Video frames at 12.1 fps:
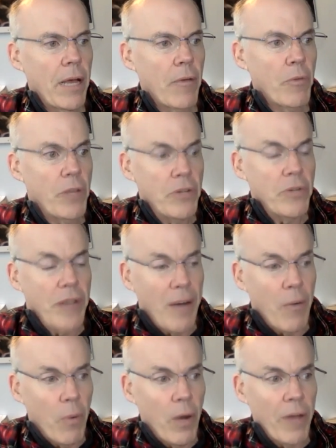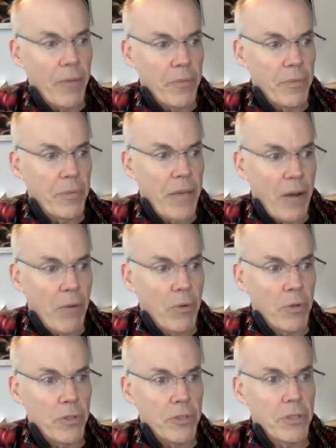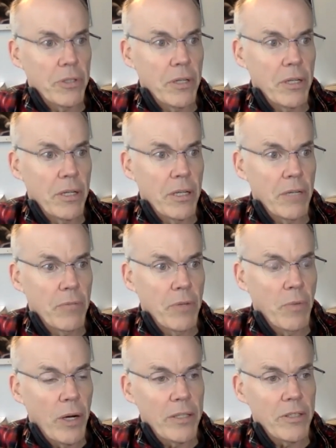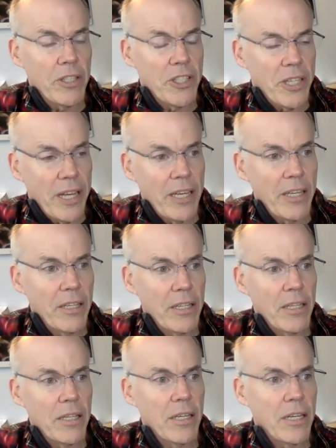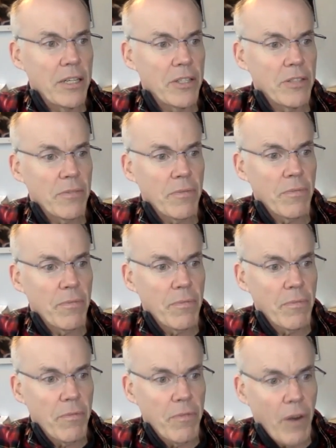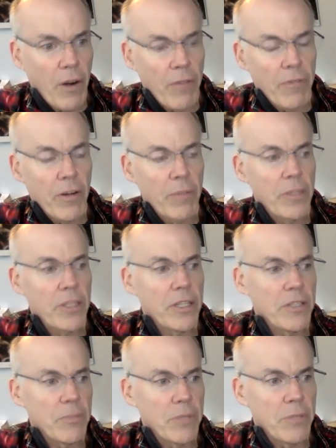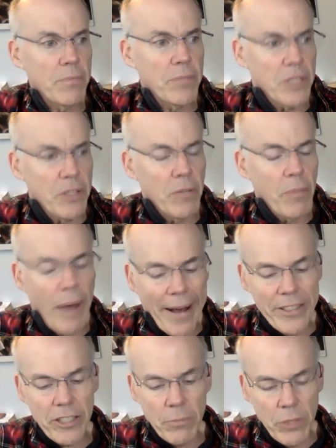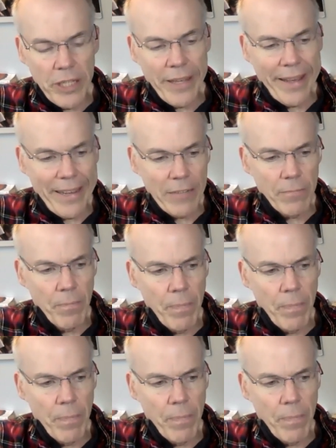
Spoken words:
we do not want that world. We want to stay as far from it as we still possibly can.